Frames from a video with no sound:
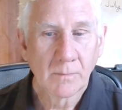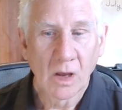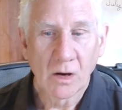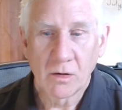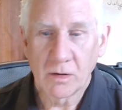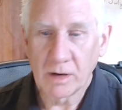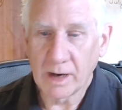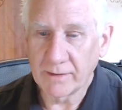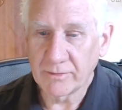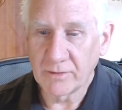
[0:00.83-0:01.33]

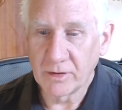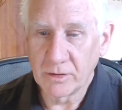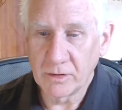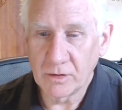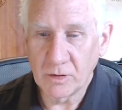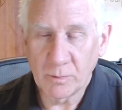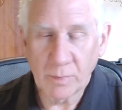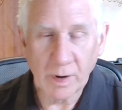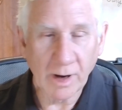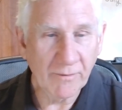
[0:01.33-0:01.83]
Good
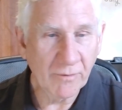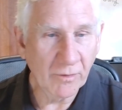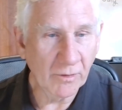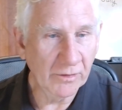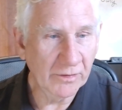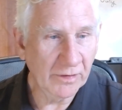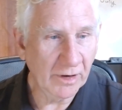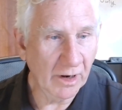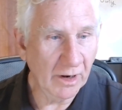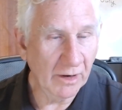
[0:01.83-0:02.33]
afternoon, Bob
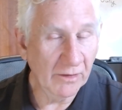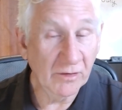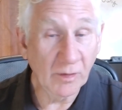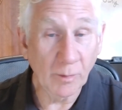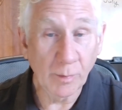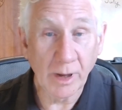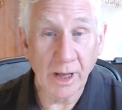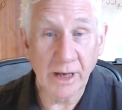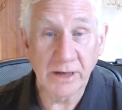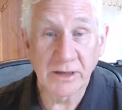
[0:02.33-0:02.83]
Forche,
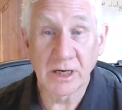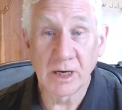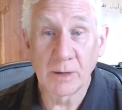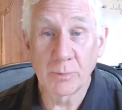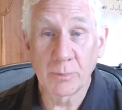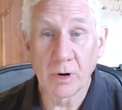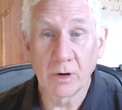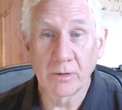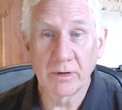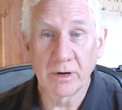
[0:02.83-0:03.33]
Supply Chain
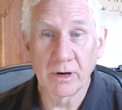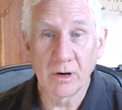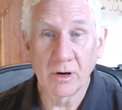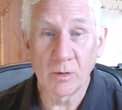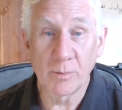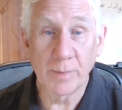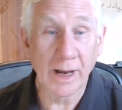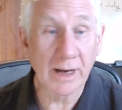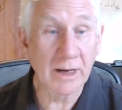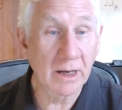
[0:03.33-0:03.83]
Pro to Know,
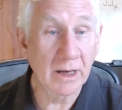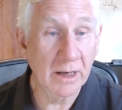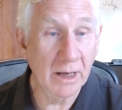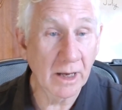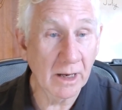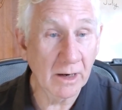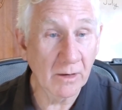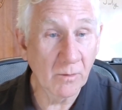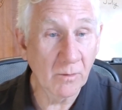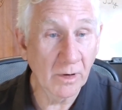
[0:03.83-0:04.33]
back
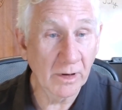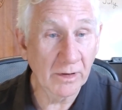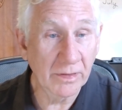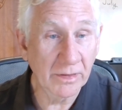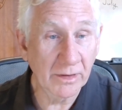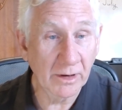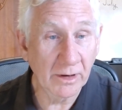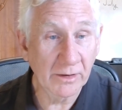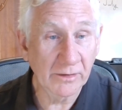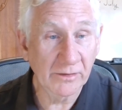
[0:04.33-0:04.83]
again with
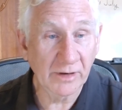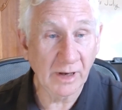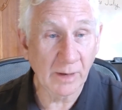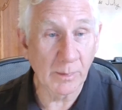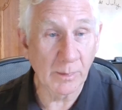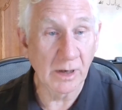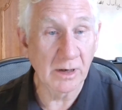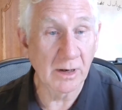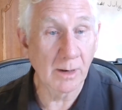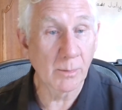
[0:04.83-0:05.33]

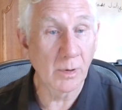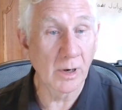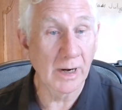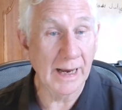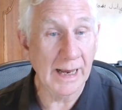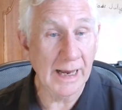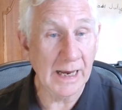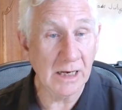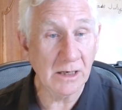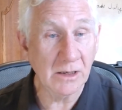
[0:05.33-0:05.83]
segment number
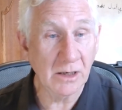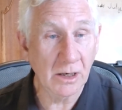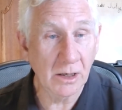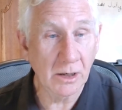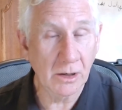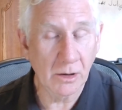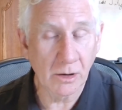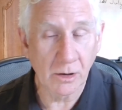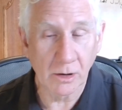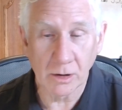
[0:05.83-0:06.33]
8
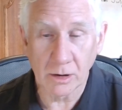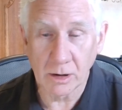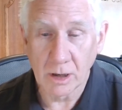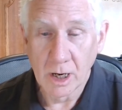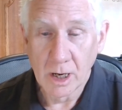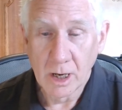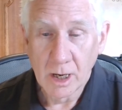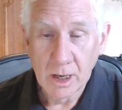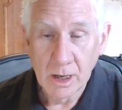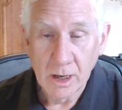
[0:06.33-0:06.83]
here,
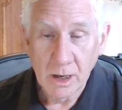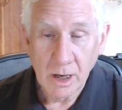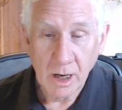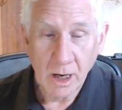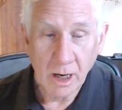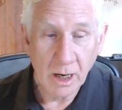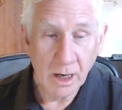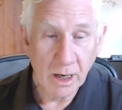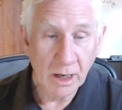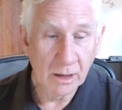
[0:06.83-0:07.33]

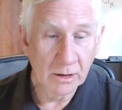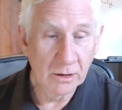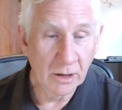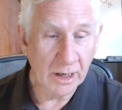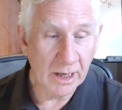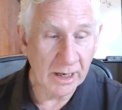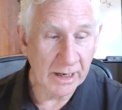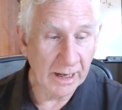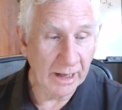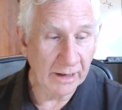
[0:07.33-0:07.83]

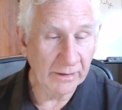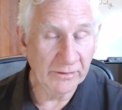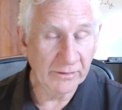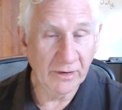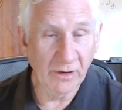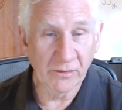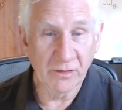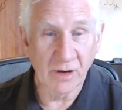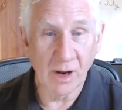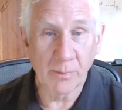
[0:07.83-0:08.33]
looking at
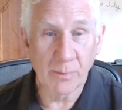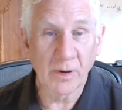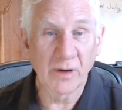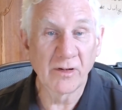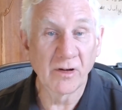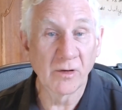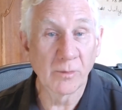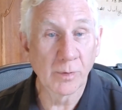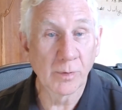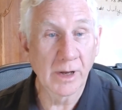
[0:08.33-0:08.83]
Sales and
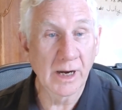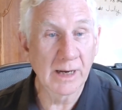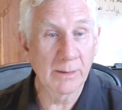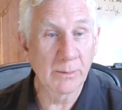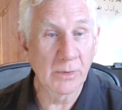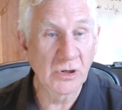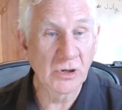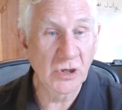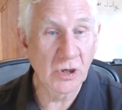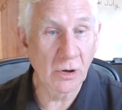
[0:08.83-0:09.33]
Operations Planning
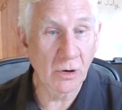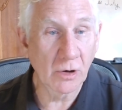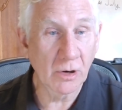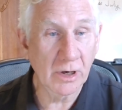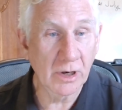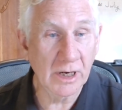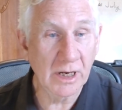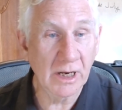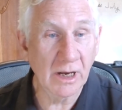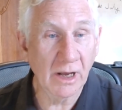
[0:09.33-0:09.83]

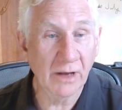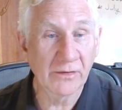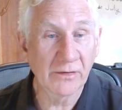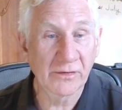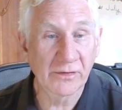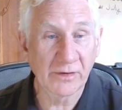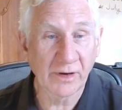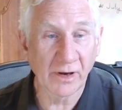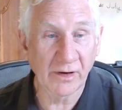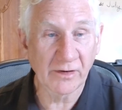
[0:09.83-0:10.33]
Maturity
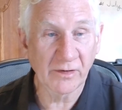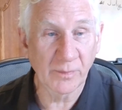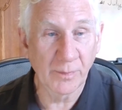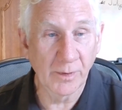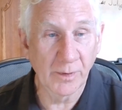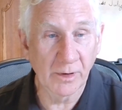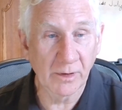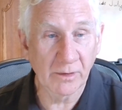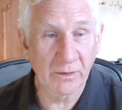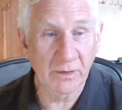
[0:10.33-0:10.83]

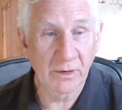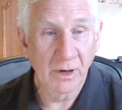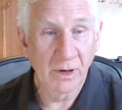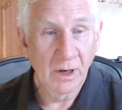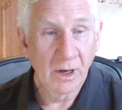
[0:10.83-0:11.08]
Assessment